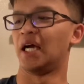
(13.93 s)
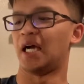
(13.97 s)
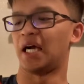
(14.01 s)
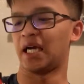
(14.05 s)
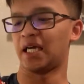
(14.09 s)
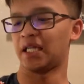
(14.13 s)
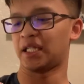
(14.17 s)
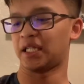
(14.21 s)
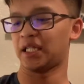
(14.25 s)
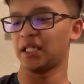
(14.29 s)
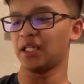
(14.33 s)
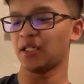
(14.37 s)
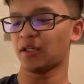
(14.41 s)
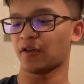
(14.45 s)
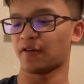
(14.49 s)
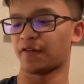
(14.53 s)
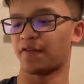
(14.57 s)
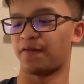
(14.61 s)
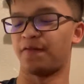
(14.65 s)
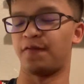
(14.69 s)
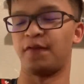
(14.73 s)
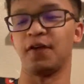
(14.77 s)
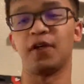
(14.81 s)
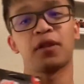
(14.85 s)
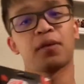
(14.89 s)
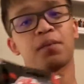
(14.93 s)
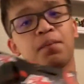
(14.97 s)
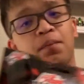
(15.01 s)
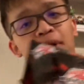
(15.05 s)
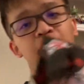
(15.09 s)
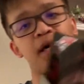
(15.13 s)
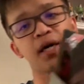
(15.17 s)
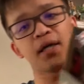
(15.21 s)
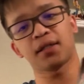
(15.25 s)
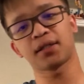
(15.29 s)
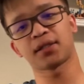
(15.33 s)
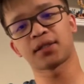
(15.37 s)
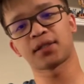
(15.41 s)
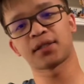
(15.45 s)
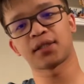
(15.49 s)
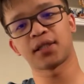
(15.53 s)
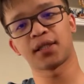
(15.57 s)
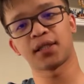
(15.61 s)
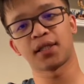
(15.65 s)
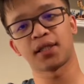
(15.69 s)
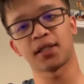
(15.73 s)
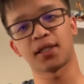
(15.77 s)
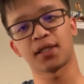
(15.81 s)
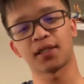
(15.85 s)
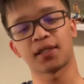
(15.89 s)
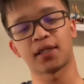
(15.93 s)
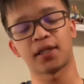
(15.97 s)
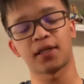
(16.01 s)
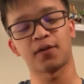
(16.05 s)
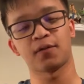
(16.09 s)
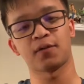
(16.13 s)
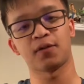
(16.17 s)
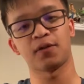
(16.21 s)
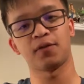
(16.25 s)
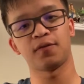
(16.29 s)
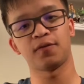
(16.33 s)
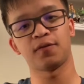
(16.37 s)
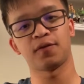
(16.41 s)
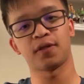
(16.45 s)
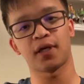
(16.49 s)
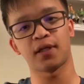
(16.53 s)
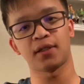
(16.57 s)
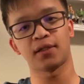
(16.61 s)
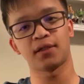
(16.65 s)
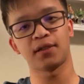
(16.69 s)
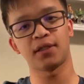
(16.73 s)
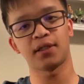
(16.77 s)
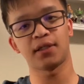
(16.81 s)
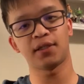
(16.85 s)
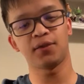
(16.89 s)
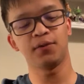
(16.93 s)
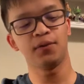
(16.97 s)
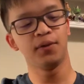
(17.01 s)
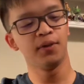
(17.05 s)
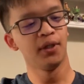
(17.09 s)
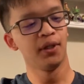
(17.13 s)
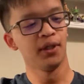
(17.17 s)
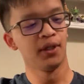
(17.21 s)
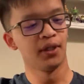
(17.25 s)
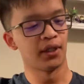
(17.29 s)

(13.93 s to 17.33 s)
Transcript: I think, our fifth box that we've gotten now.